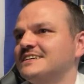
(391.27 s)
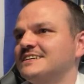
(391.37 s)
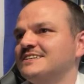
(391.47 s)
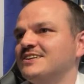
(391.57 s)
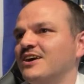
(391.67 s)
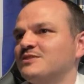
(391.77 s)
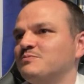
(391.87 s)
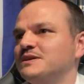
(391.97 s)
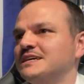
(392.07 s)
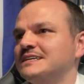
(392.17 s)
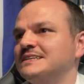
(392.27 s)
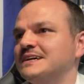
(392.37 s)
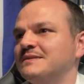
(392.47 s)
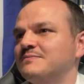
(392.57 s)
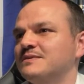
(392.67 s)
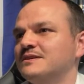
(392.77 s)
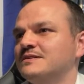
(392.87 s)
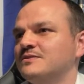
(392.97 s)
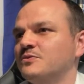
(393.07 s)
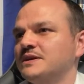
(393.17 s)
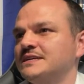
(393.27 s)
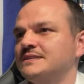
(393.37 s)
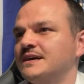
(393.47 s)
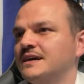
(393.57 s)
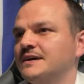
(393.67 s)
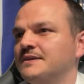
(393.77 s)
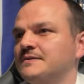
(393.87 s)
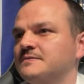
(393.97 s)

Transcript: not being dim when he died?